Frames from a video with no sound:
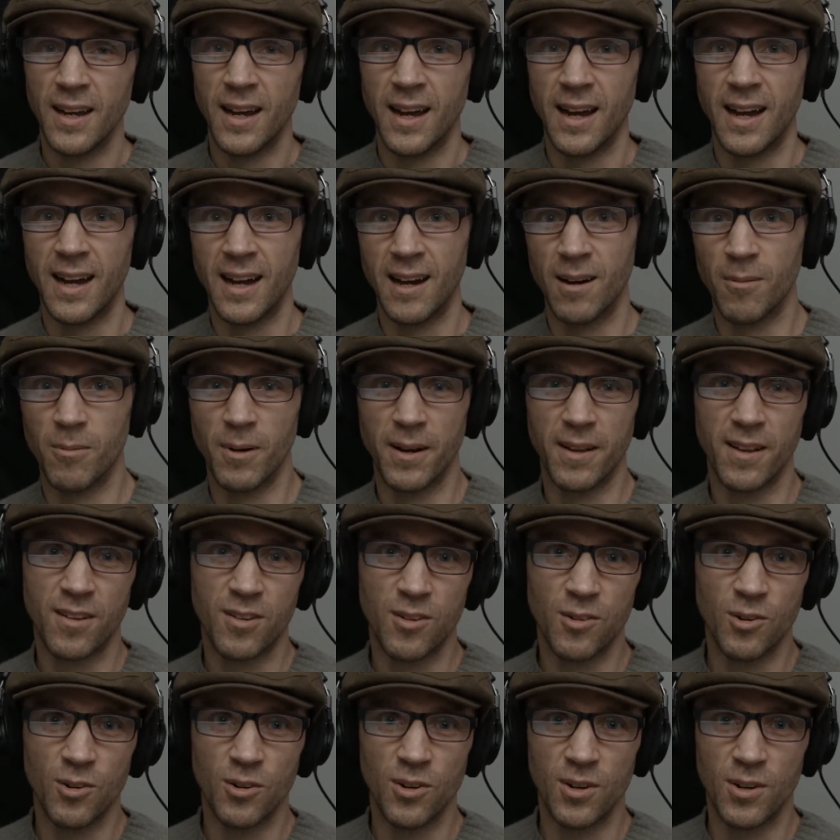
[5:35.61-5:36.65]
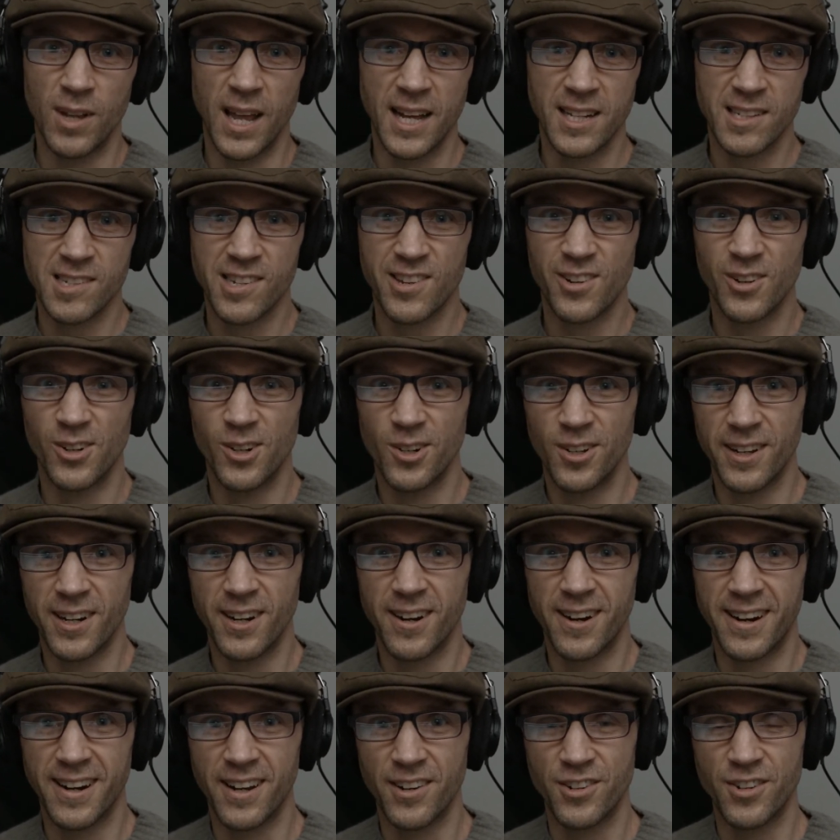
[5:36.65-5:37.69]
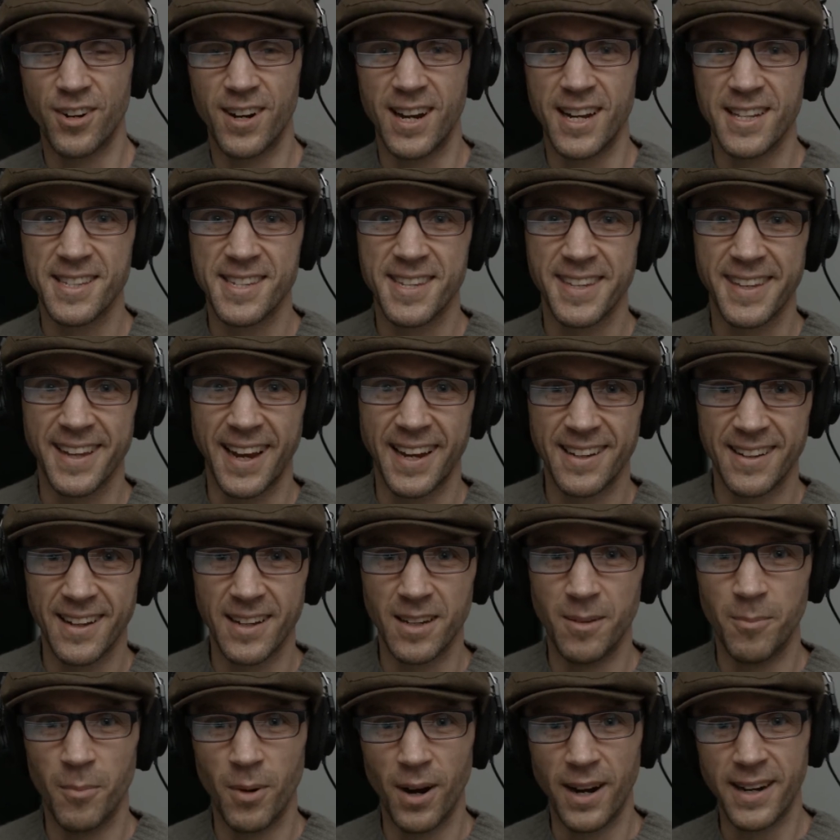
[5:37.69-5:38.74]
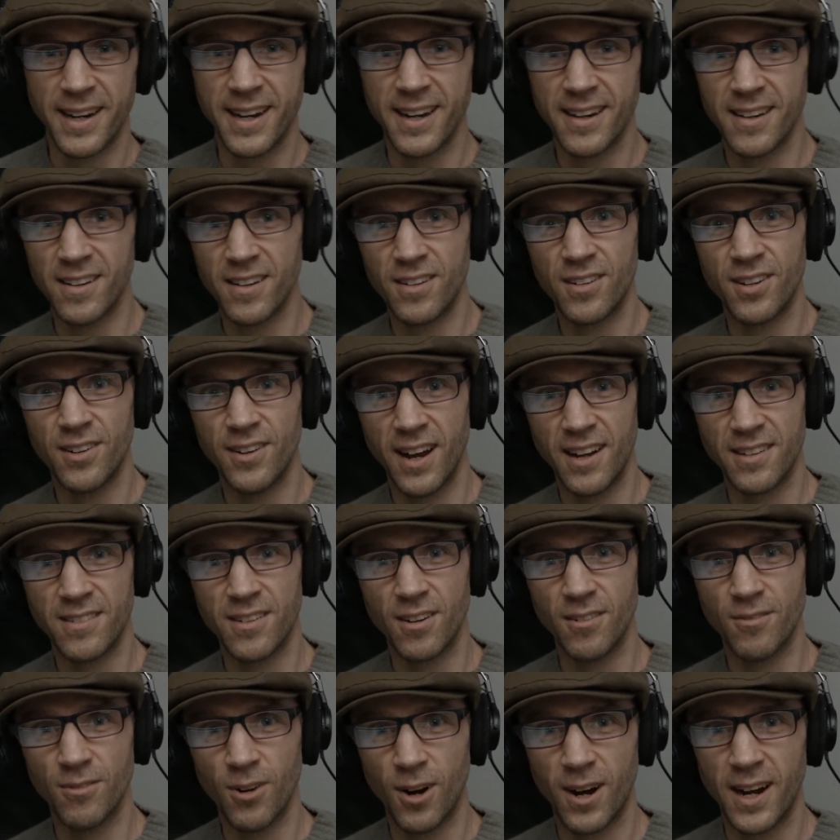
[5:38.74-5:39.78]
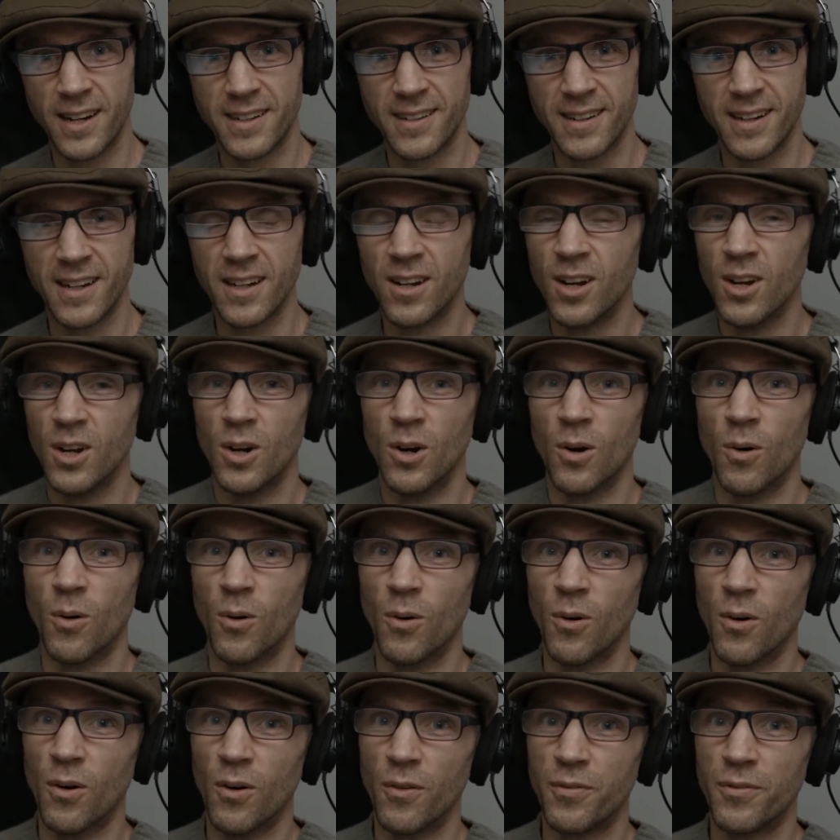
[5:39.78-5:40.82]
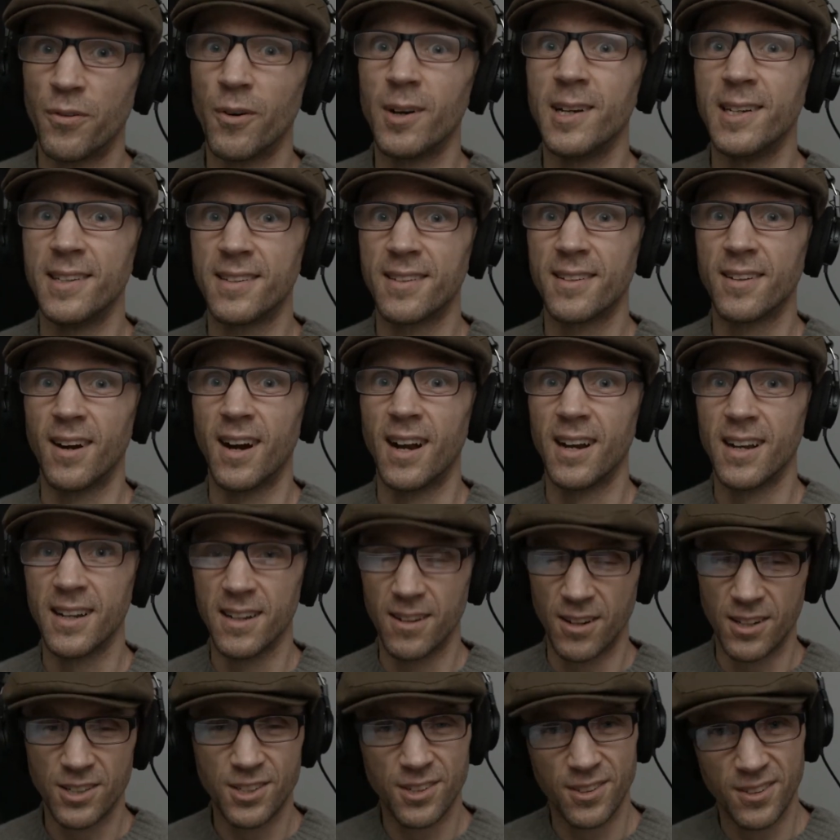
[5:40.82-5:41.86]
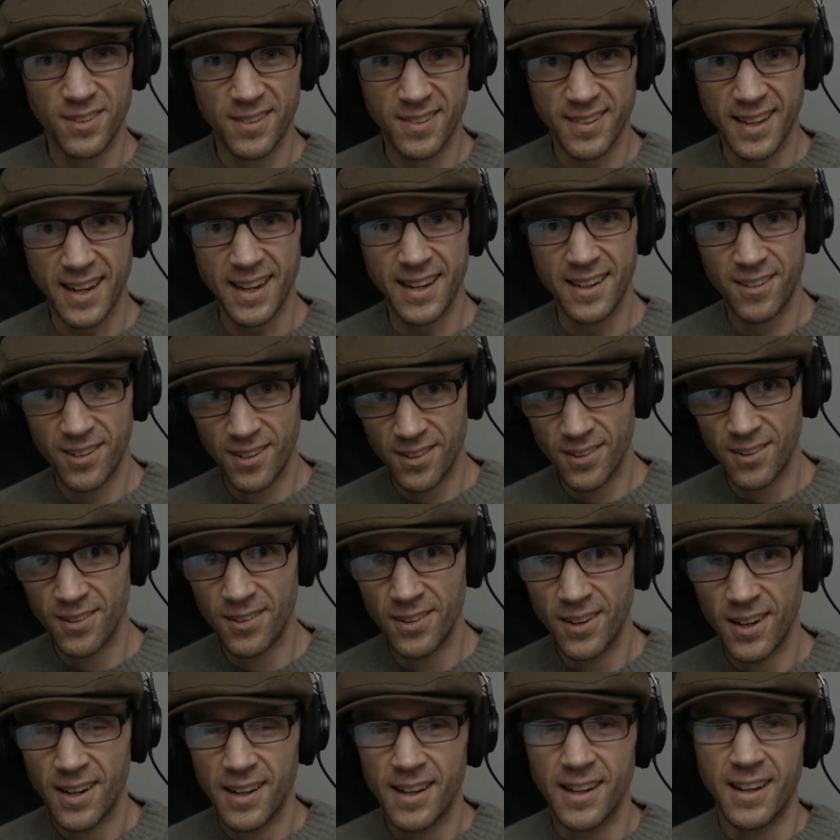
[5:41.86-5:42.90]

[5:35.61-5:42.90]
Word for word: uh, whether through that's through the kind of trance state that you might get into as you're writing or freestyling, I should say, too.